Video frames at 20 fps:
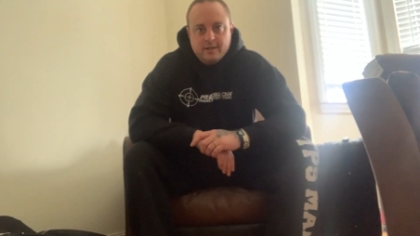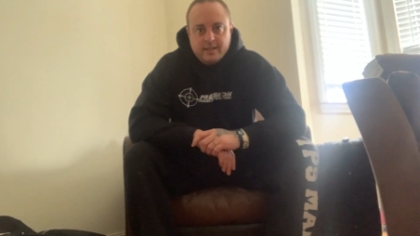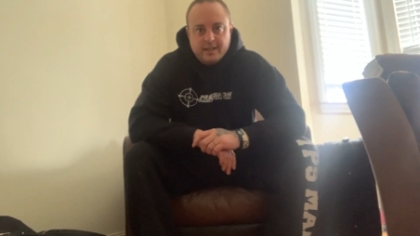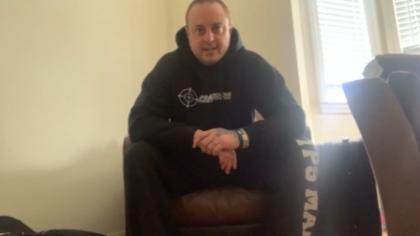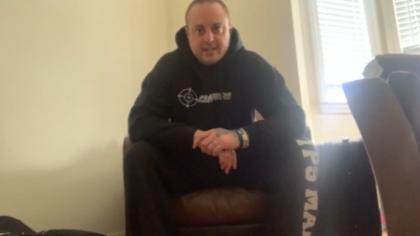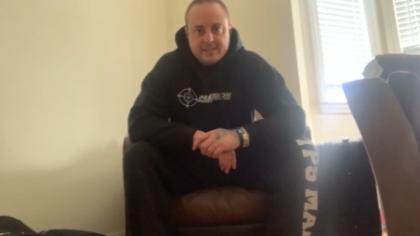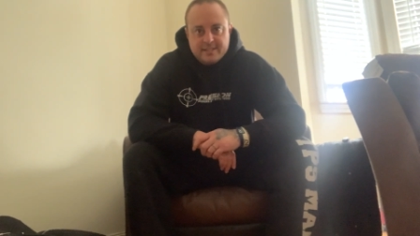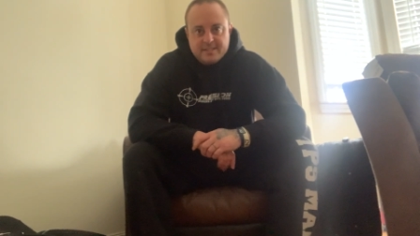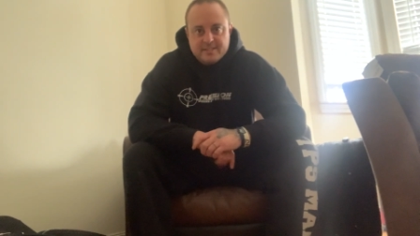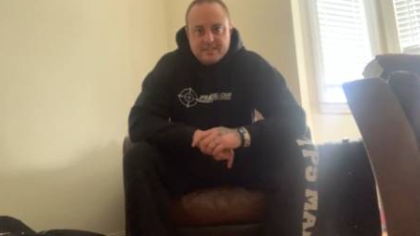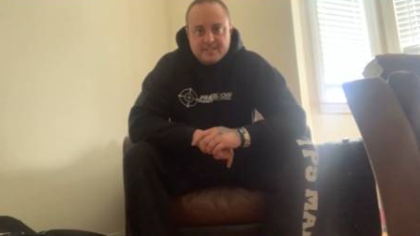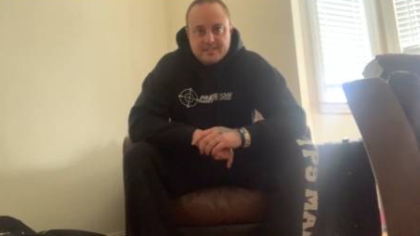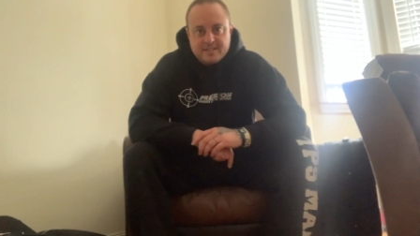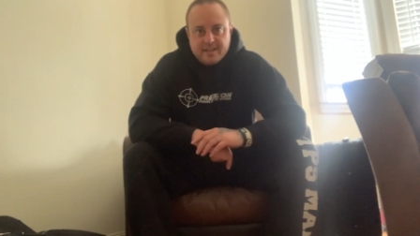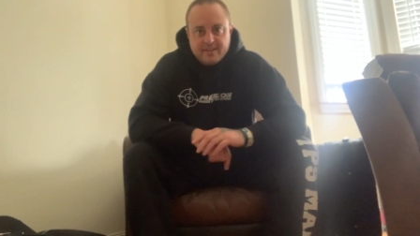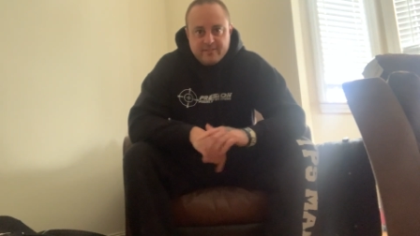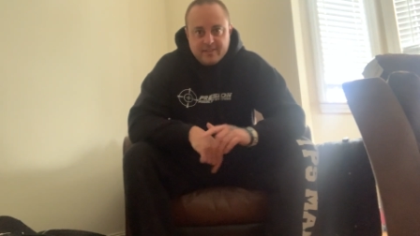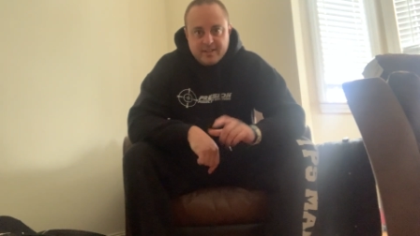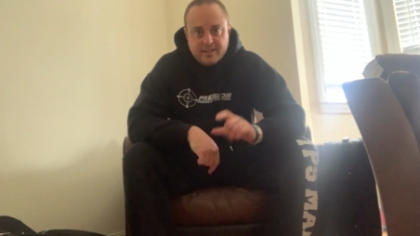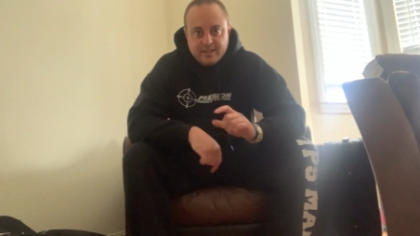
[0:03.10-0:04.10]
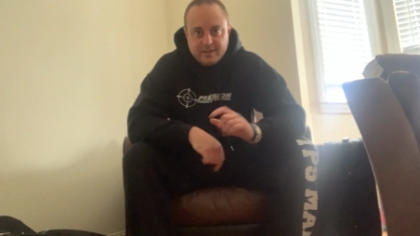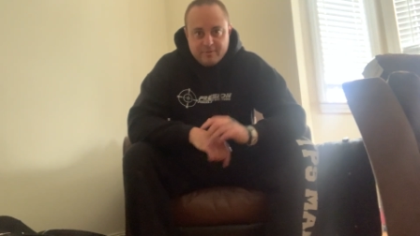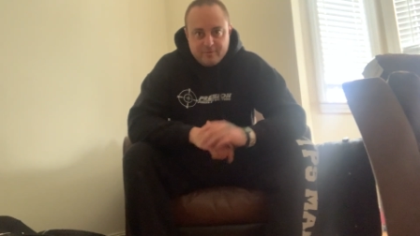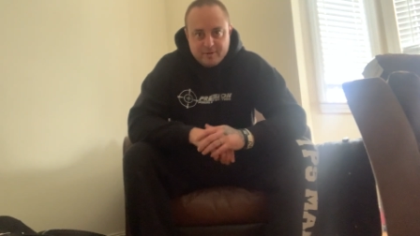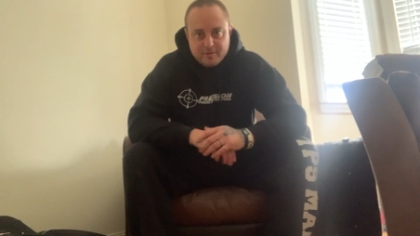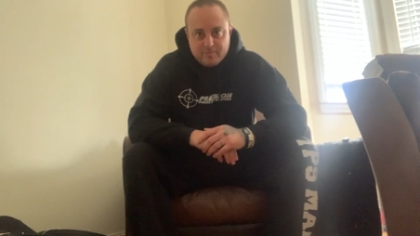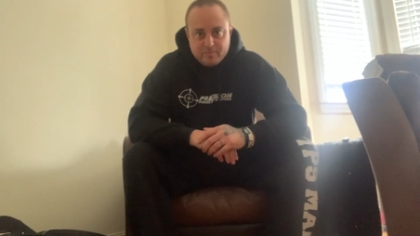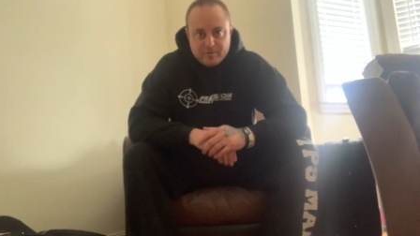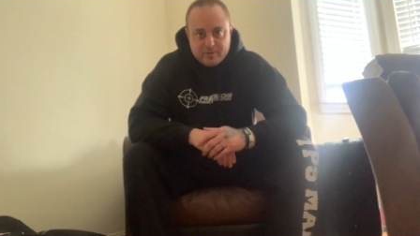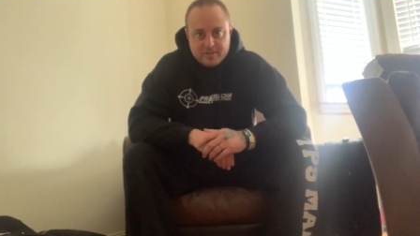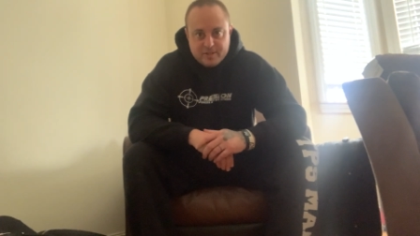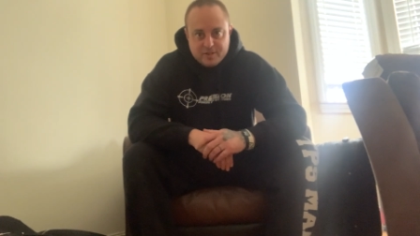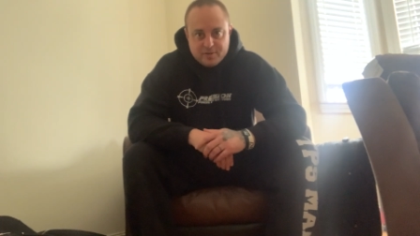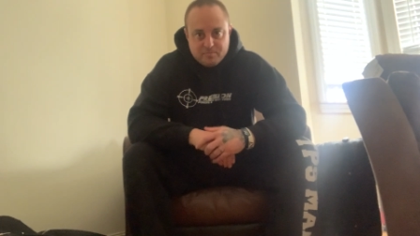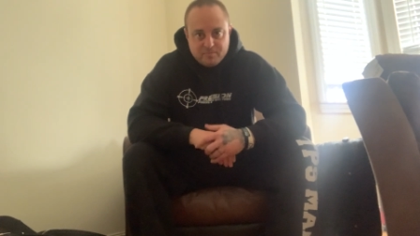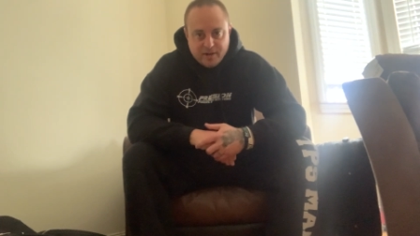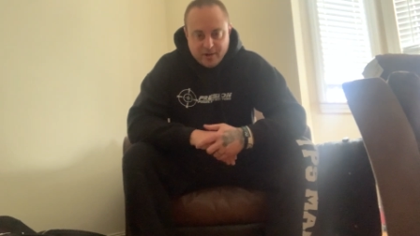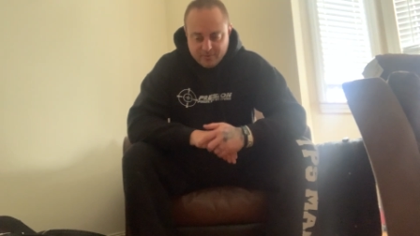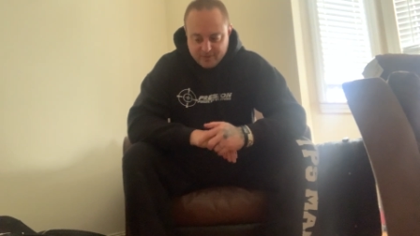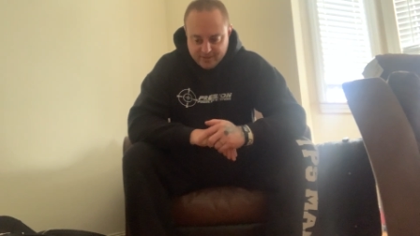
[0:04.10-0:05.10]
Hey guys, this is Kevin Kim with Precision
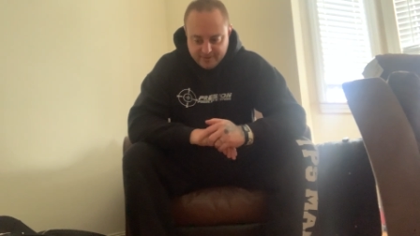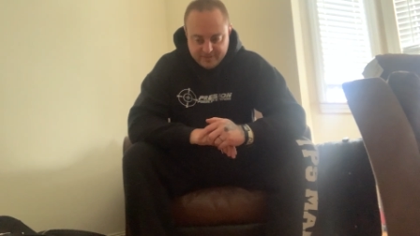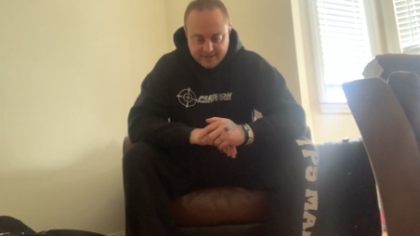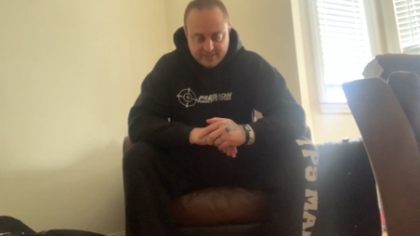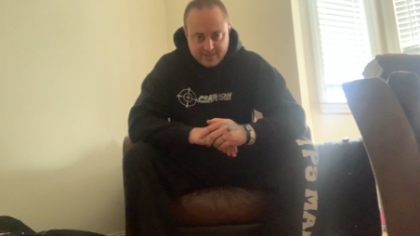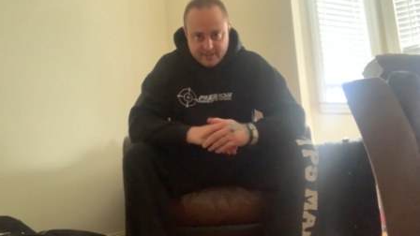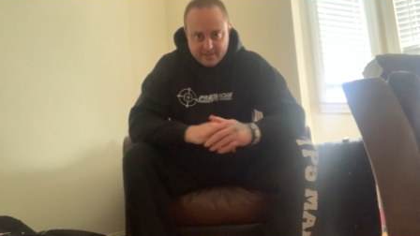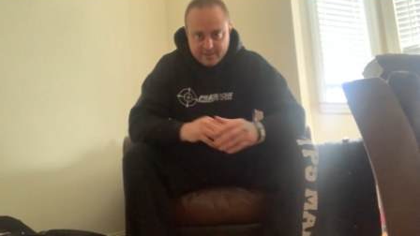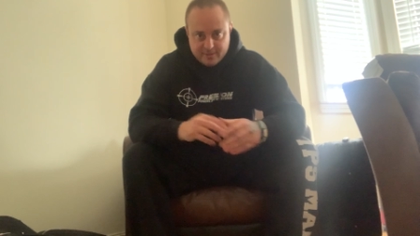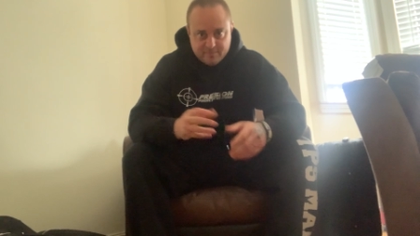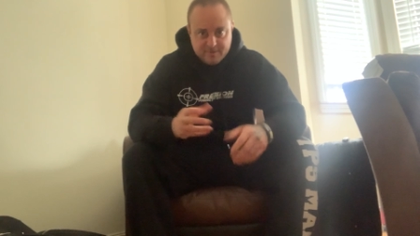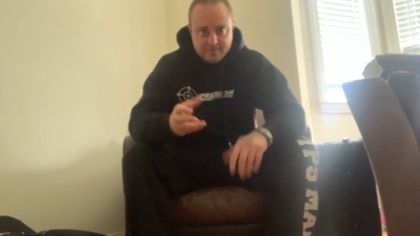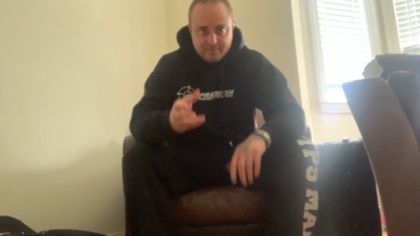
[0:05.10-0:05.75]
Powerlifting Systems.